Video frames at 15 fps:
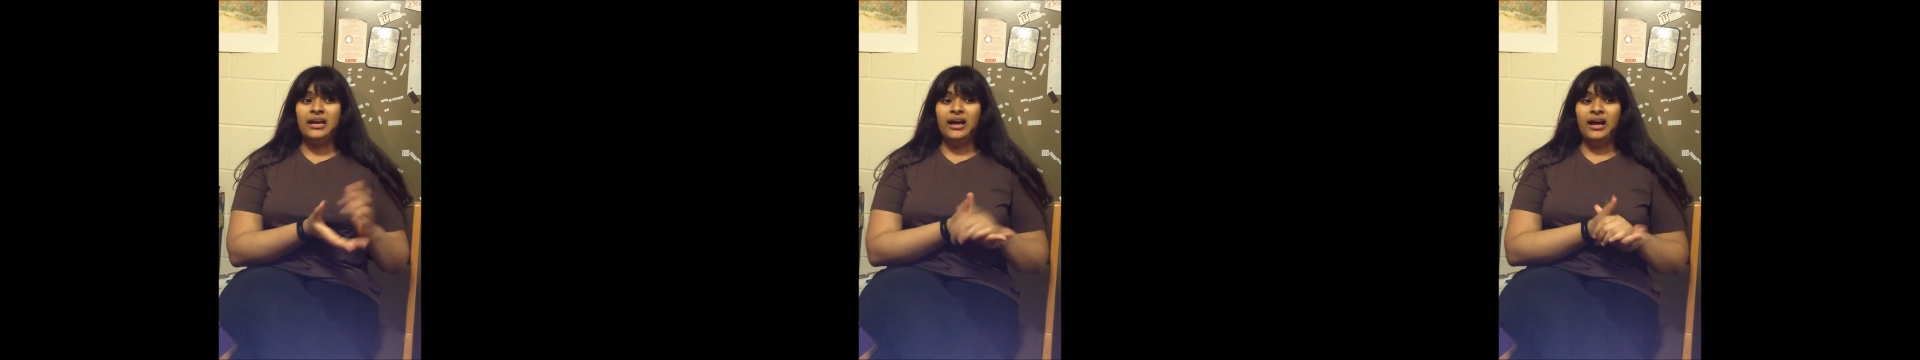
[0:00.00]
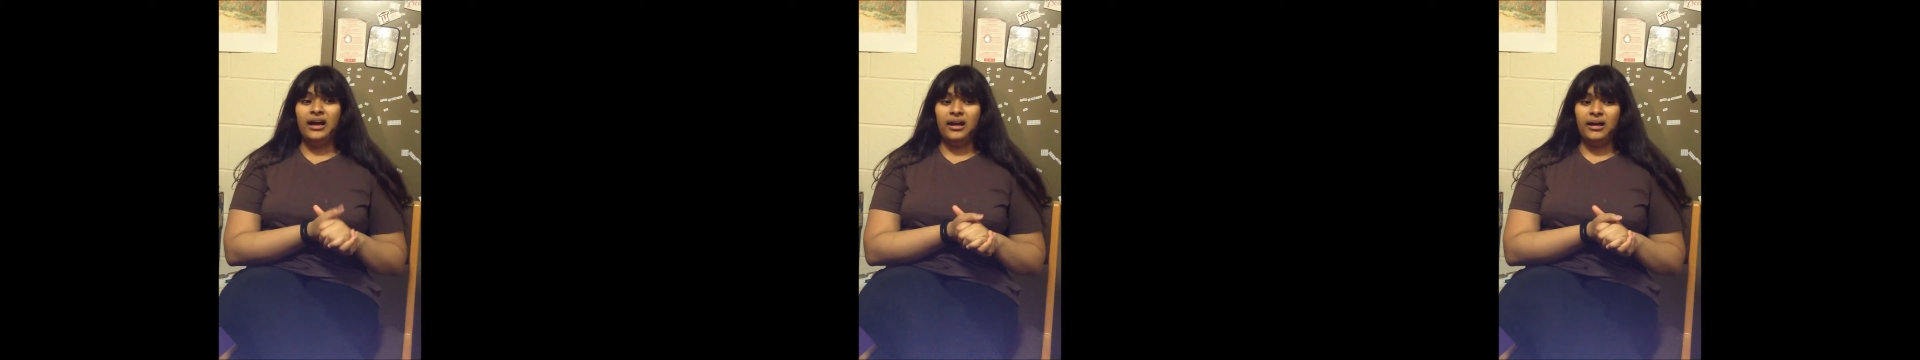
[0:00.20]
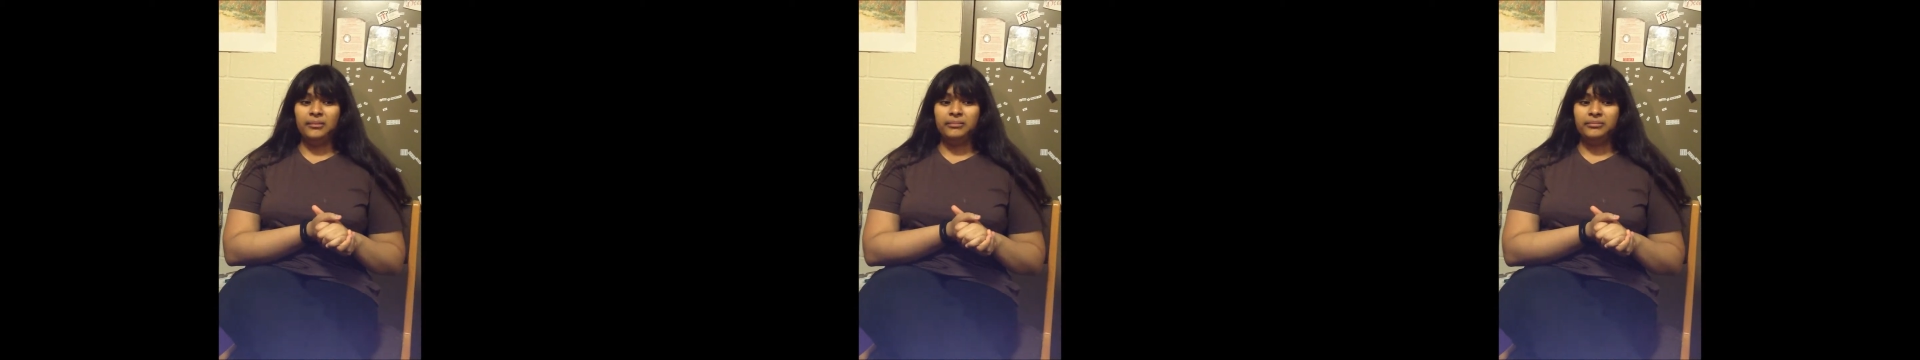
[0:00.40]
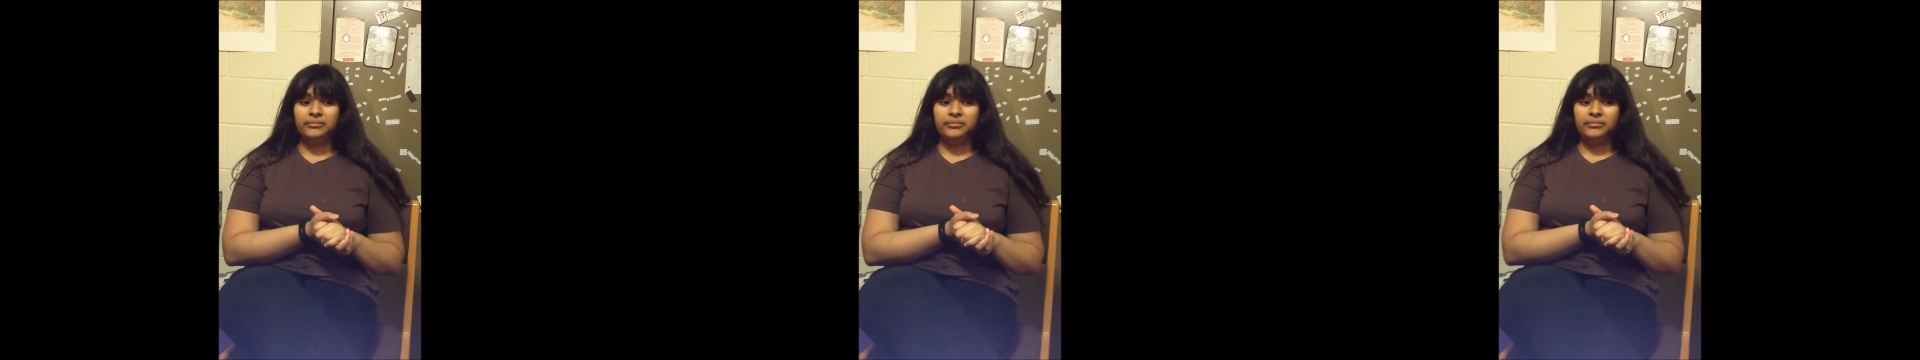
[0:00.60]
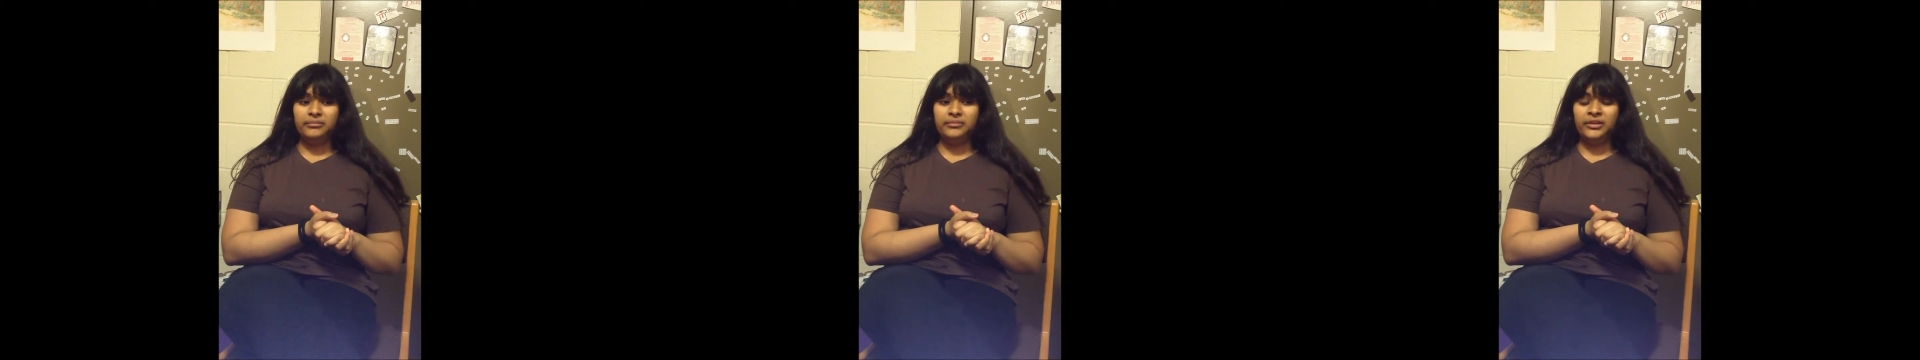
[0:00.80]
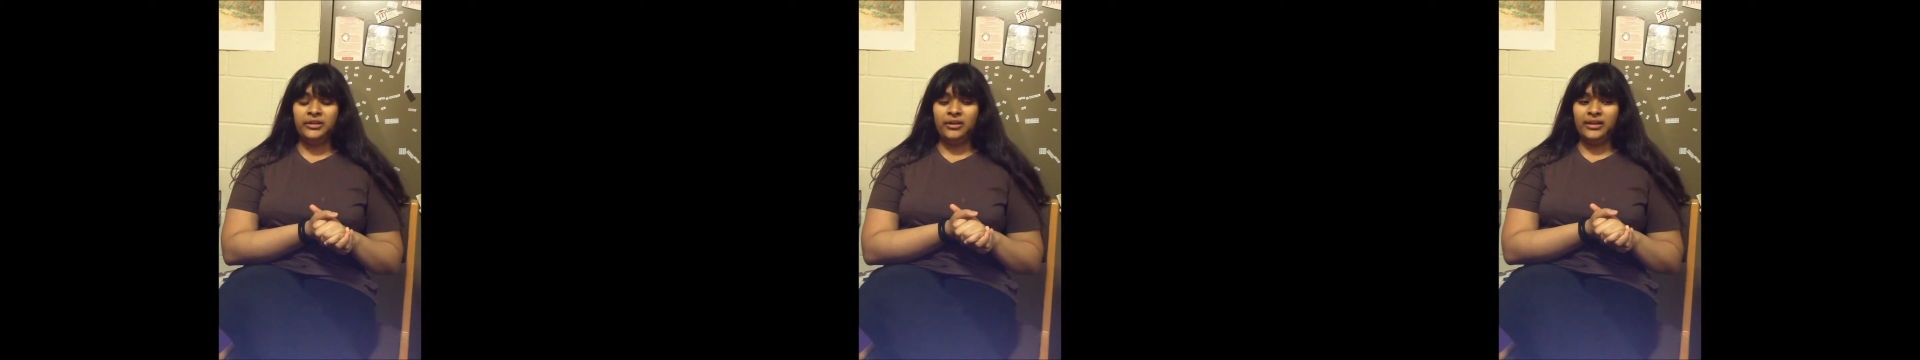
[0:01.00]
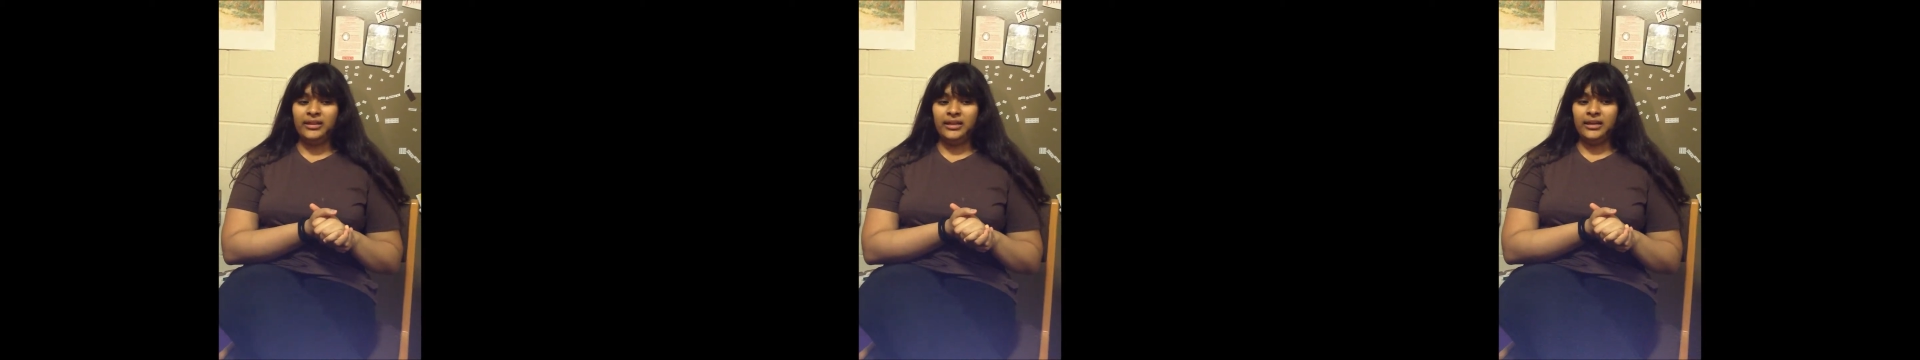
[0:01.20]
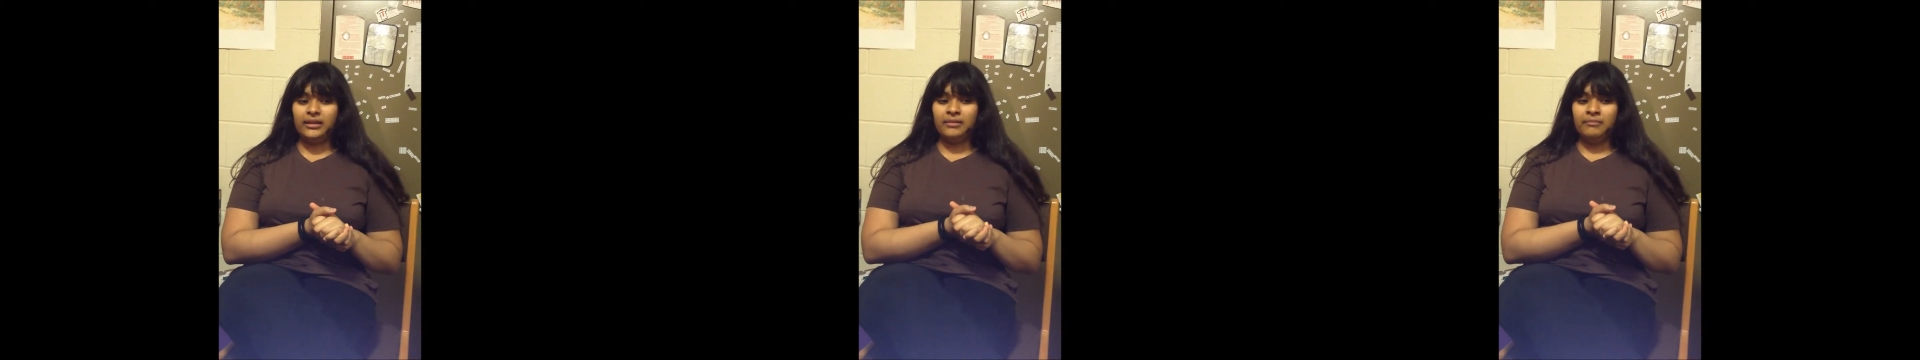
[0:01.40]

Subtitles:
I think